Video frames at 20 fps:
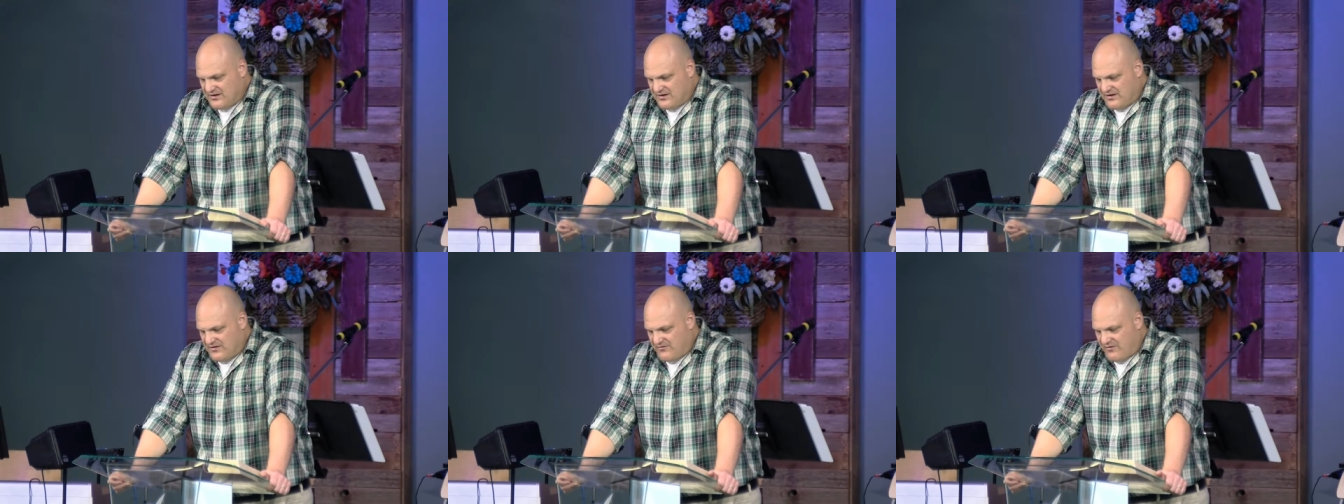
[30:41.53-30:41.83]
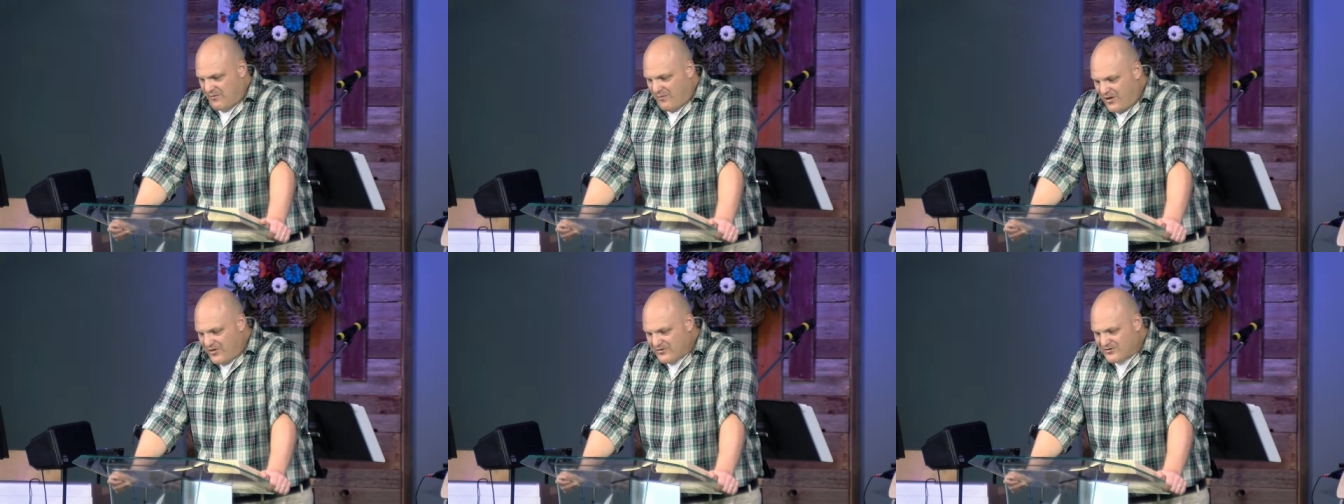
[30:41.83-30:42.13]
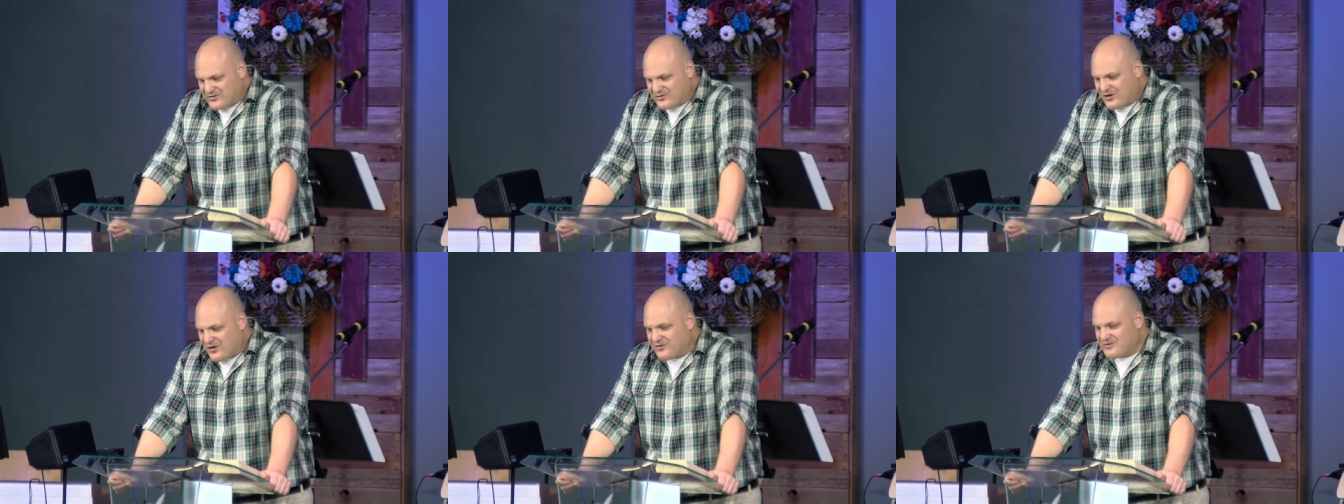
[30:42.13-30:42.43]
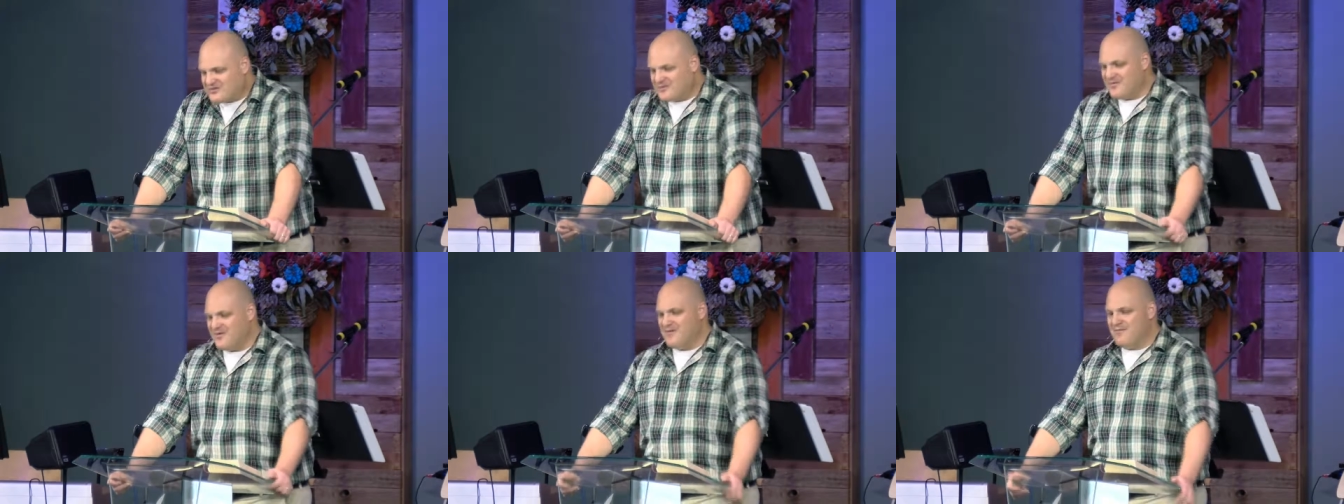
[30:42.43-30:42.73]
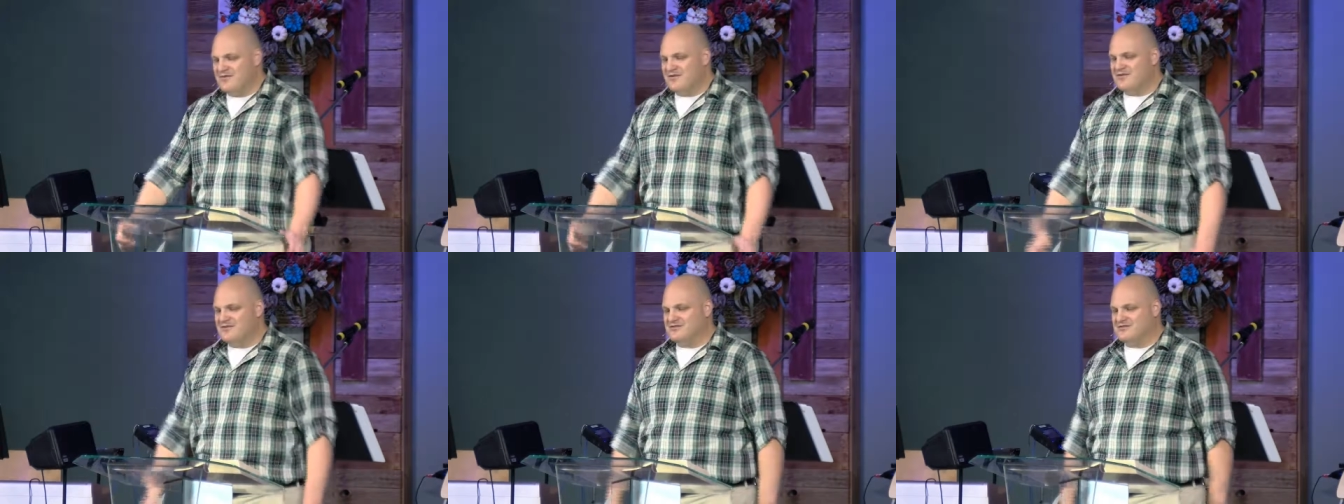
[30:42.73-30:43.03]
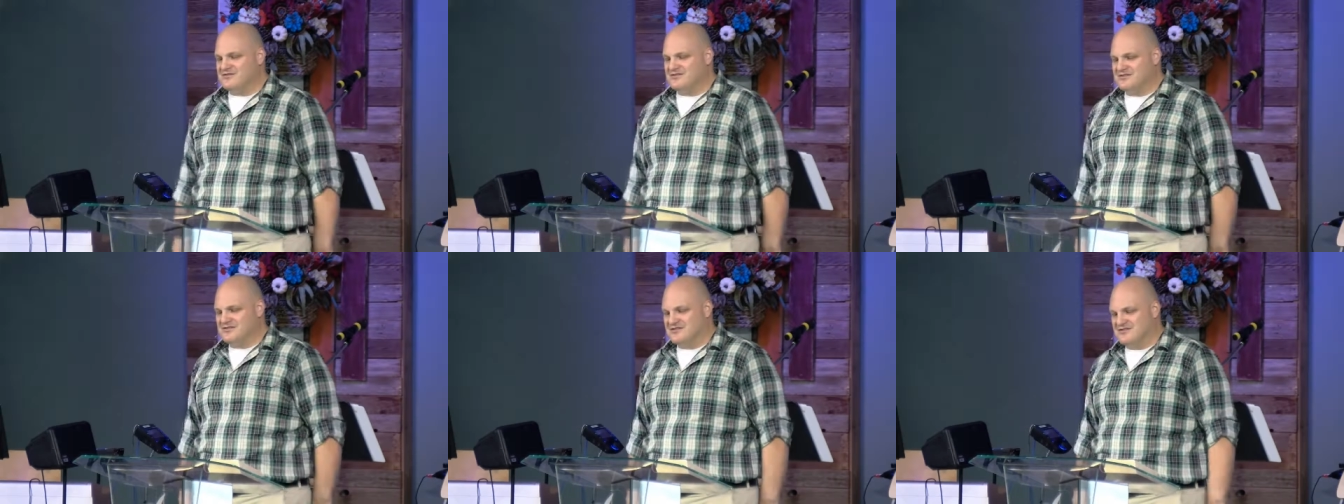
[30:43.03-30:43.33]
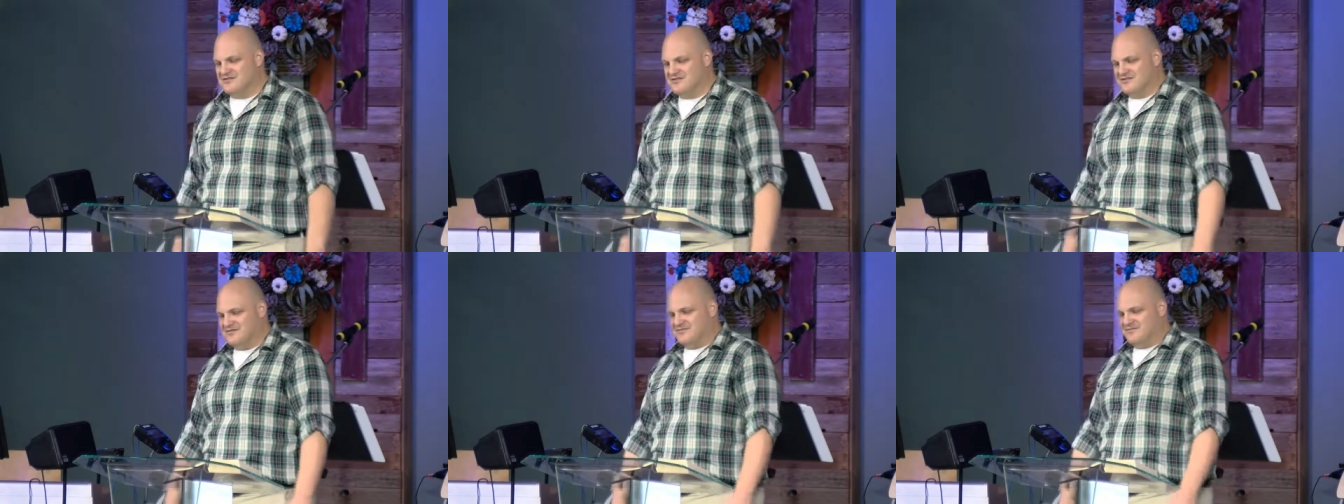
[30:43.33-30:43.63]
from other church members,
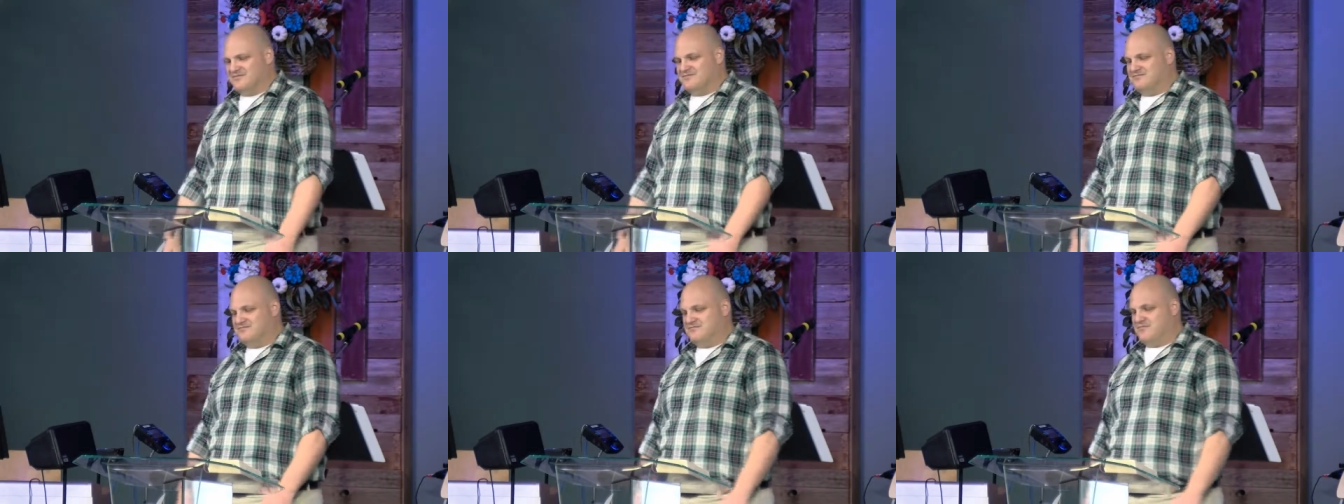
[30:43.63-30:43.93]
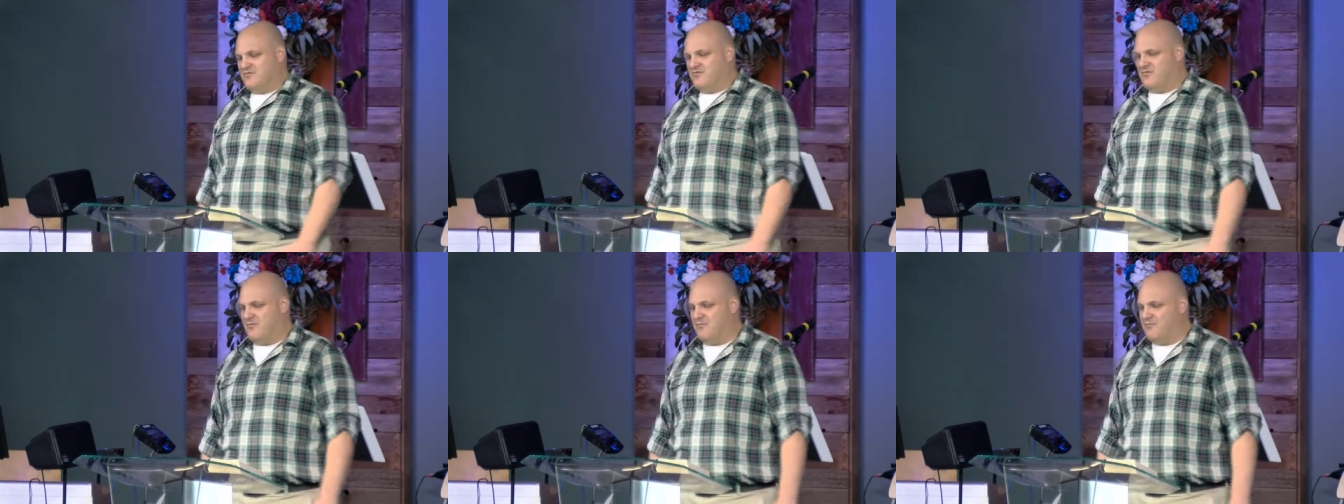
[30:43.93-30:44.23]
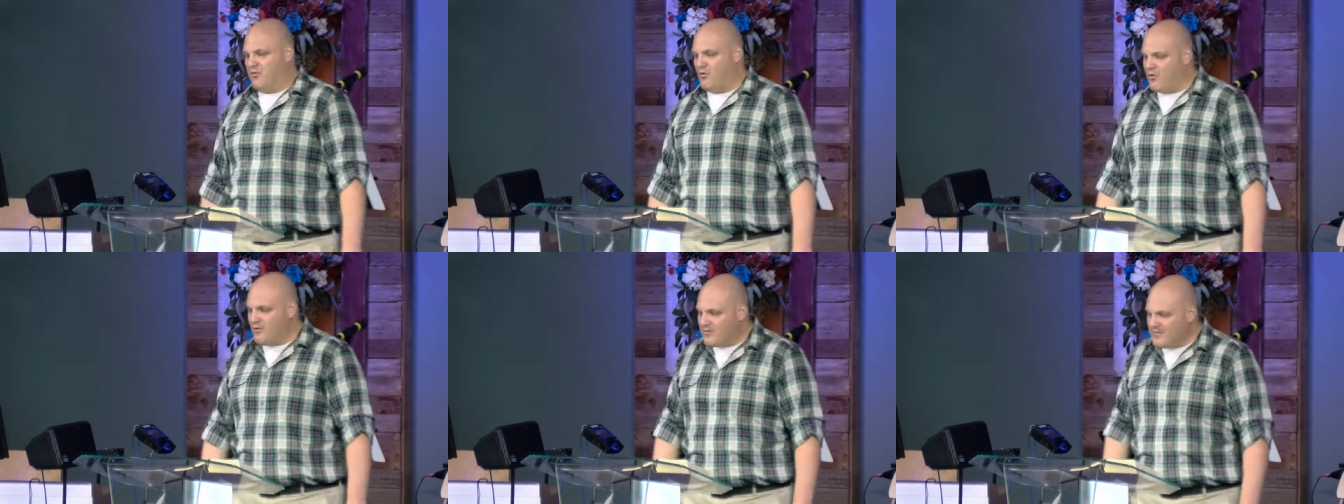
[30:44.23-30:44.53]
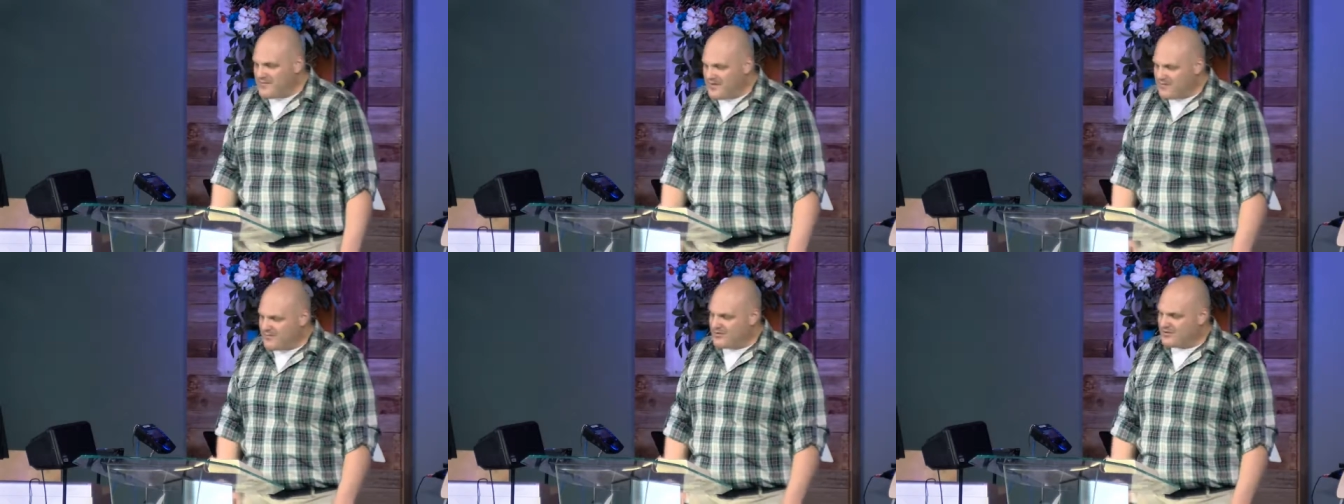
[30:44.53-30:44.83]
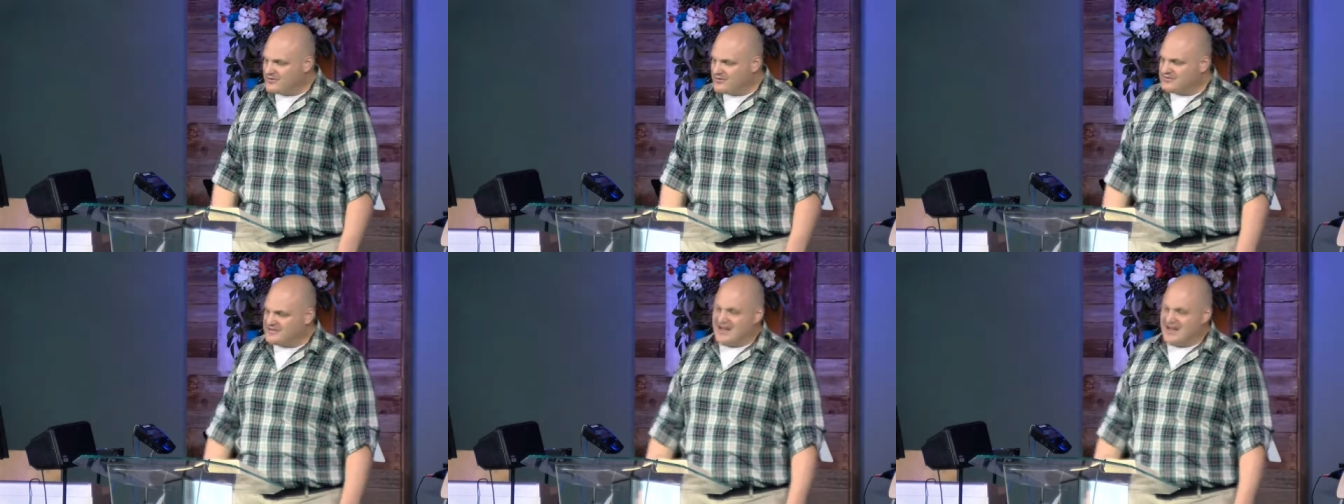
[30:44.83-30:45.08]
from board members,